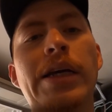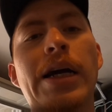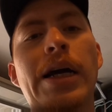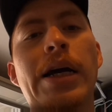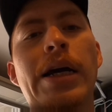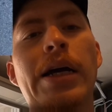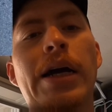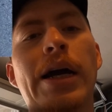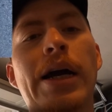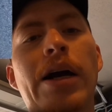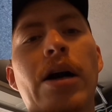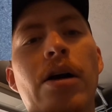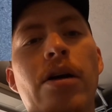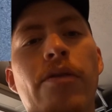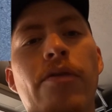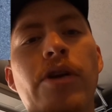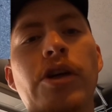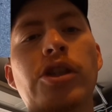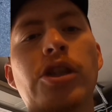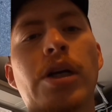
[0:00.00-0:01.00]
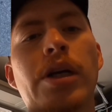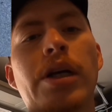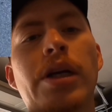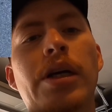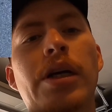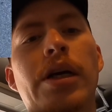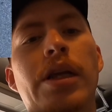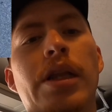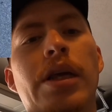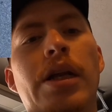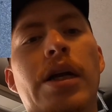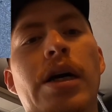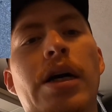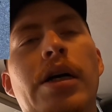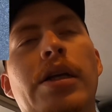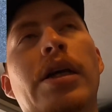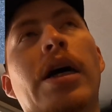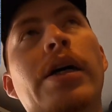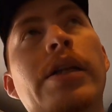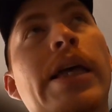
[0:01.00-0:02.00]
I caught a fish on it. And then
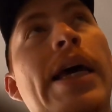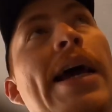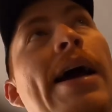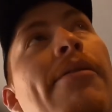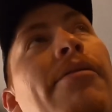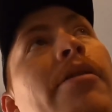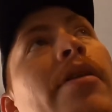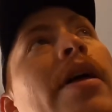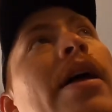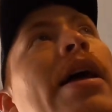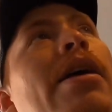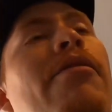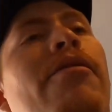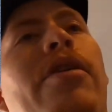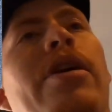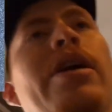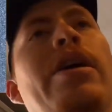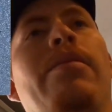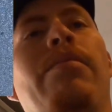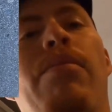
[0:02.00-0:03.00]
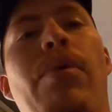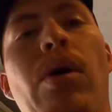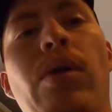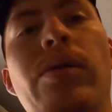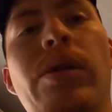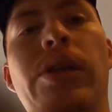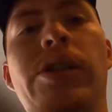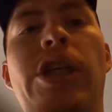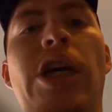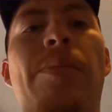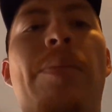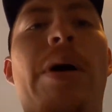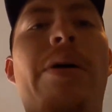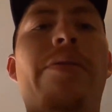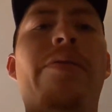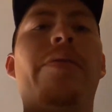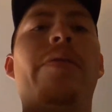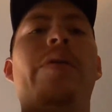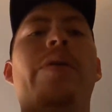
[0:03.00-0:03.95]
a day after that, I freaking broke the tip off of